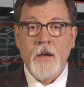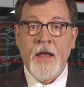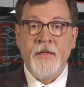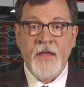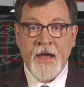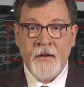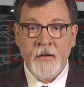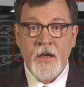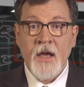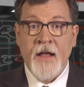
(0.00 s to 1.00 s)
And
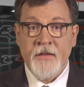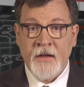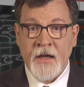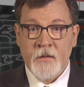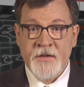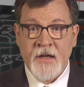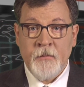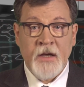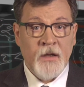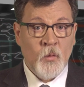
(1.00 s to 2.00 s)
then, at the NATO
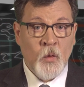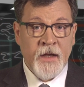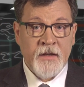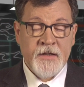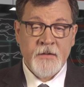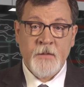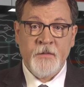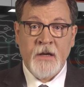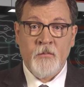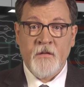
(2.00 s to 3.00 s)
summit in Wales in
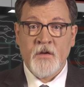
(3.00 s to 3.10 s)
September of